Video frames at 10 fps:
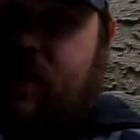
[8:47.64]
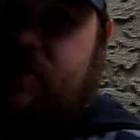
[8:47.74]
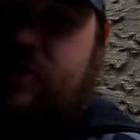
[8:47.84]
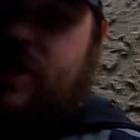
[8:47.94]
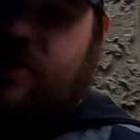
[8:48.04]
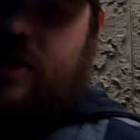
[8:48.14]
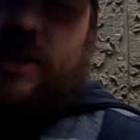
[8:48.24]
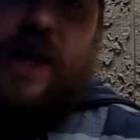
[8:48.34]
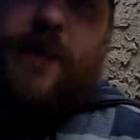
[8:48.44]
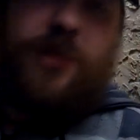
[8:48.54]
make sure nothing
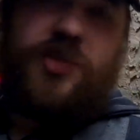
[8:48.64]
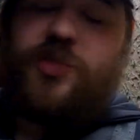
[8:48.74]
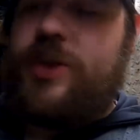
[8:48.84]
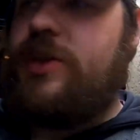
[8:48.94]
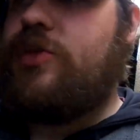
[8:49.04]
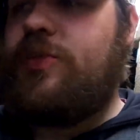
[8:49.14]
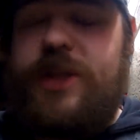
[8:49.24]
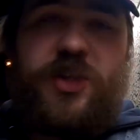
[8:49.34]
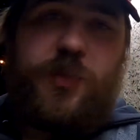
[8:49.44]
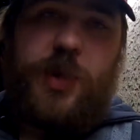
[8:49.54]
got damaged when those
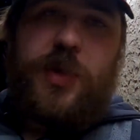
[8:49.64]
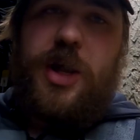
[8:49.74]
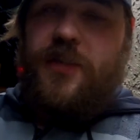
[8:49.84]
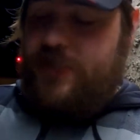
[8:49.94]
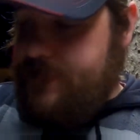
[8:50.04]
blades broke off.